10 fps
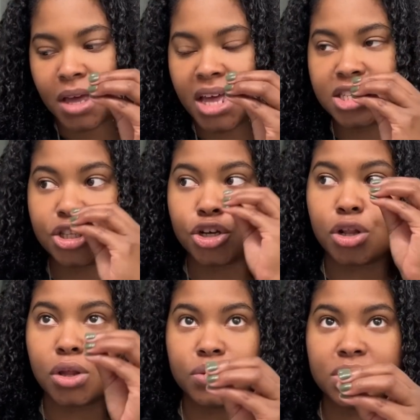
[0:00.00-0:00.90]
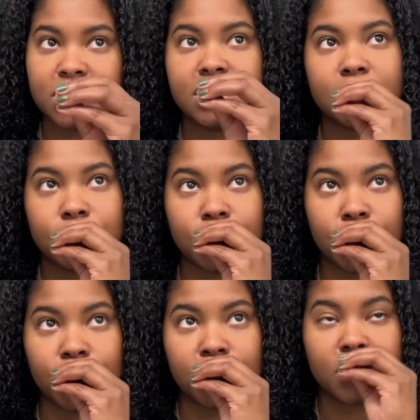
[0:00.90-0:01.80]
it's the closest
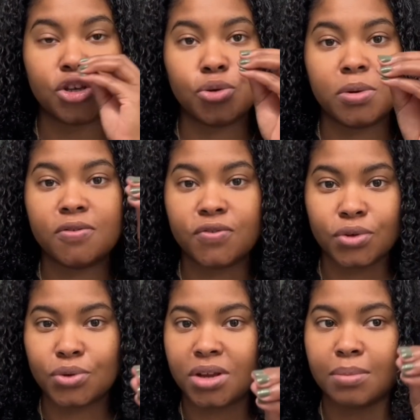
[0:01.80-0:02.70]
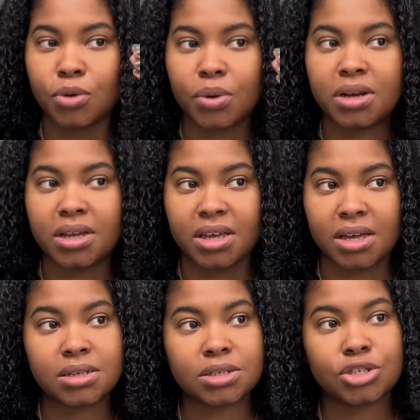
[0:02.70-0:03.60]
to Cuban food that I'm going to
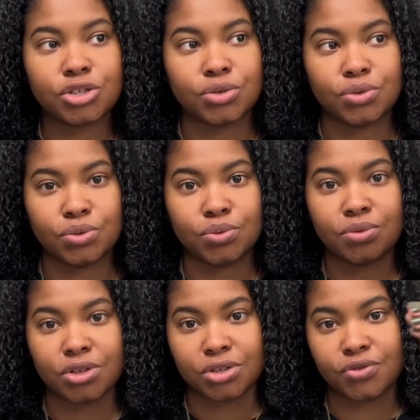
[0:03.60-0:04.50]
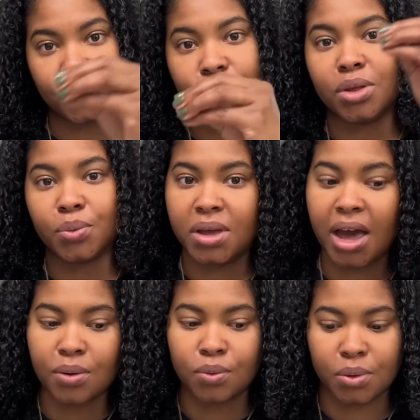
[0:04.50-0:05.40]
get to the food that we
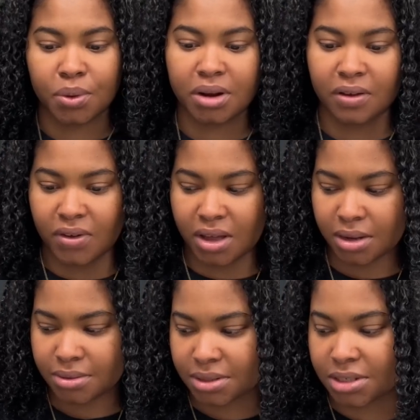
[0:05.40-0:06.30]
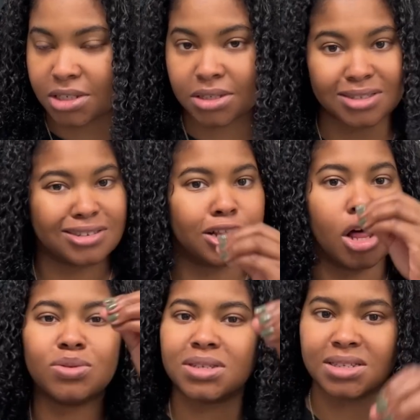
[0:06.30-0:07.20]
had when we were in Havana. It's, it's as
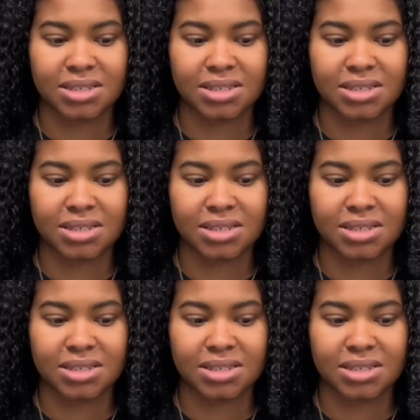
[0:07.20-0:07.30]
close as